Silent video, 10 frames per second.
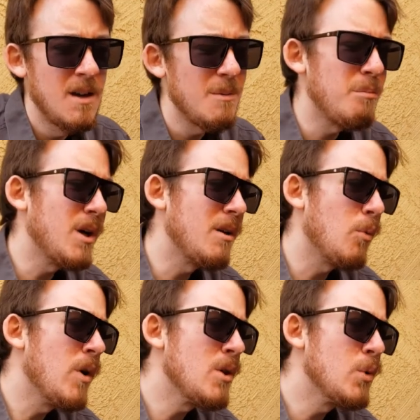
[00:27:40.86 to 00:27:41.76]
But
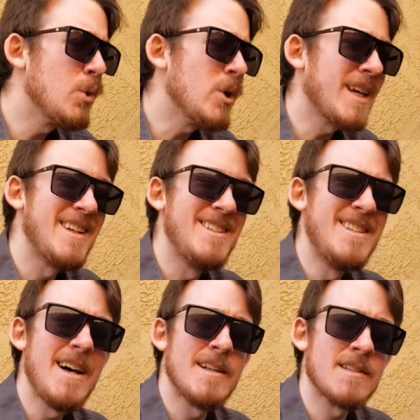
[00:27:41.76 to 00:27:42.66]
when you look at a
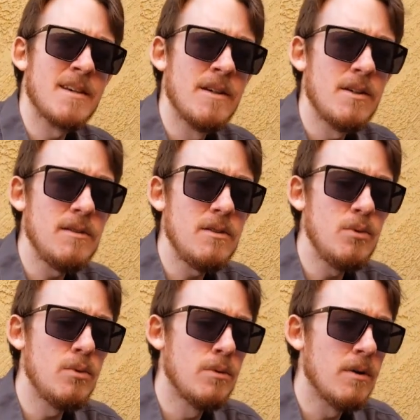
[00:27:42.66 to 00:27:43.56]
desk,
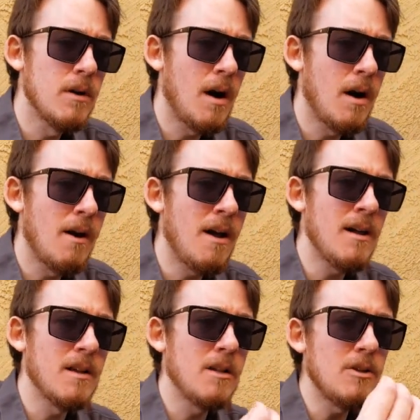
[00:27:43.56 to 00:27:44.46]
you are
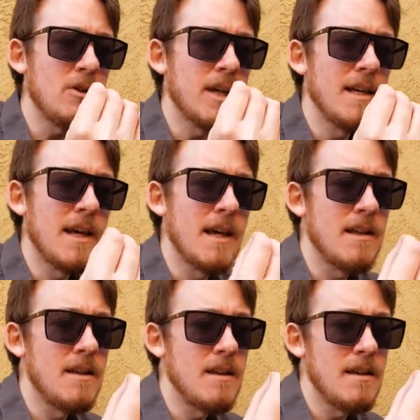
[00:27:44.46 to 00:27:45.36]
not looking at
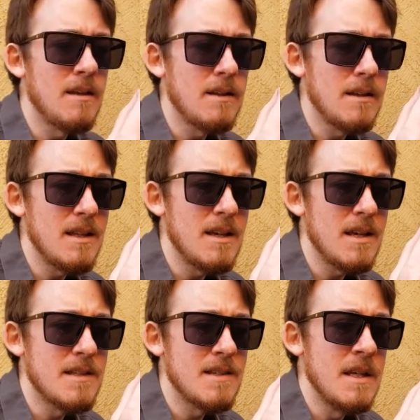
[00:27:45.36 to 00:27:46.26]

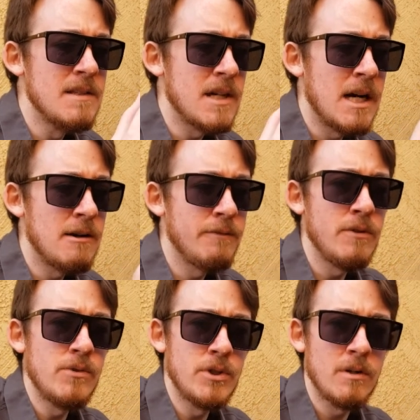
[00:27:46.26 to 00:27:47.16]
its entire
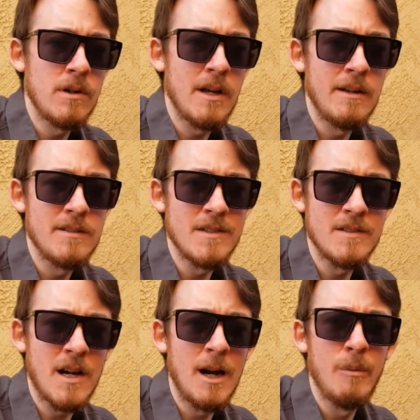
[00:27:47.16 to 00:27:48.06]
future and its
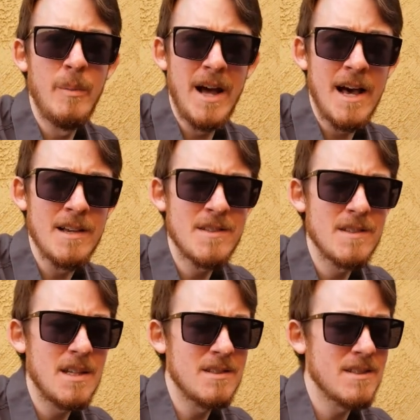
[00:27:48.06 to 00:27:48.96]
entire past.
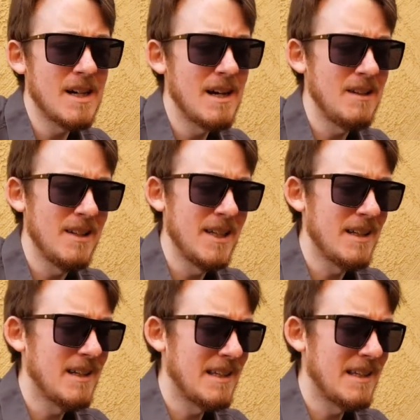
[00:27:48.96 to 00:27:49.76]
That's kind of like